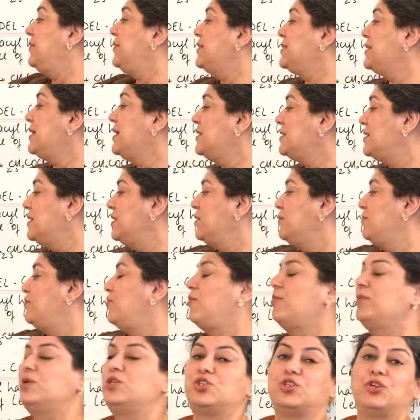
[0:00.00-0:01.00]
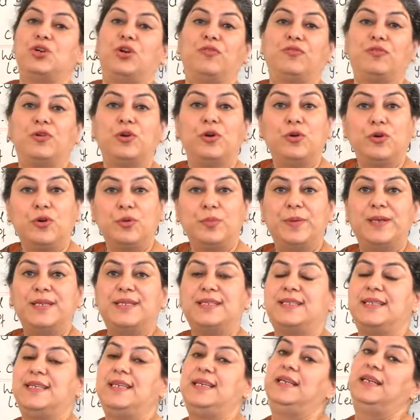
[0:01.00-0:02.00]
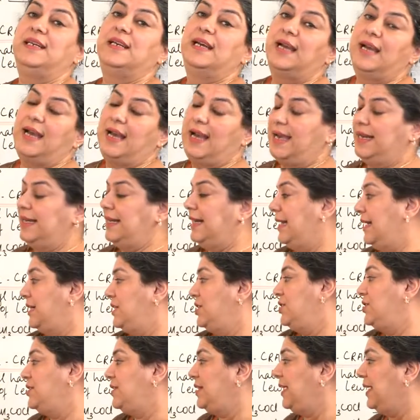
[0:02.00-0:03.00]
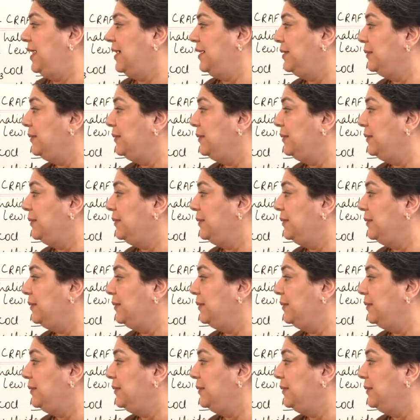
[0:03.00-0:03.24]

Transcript: results in the formation of chlorobenzene and HCl.